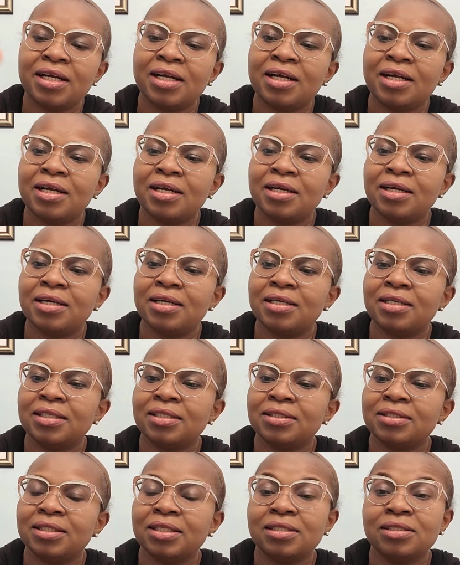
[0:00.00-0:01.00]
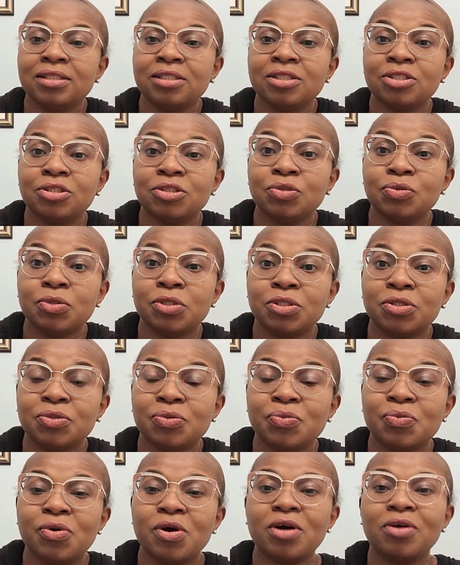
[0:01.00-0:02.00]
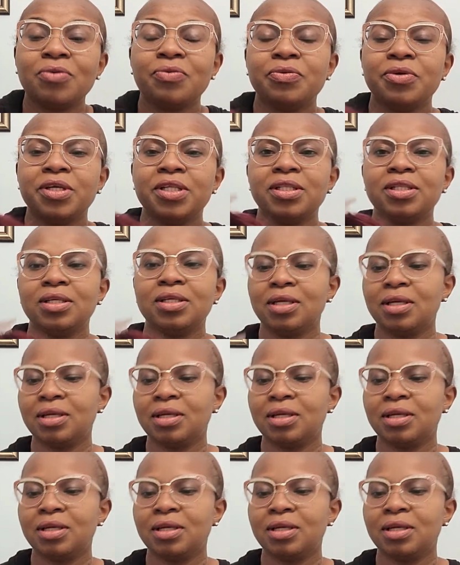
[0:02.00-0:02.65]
and that's a good one to work with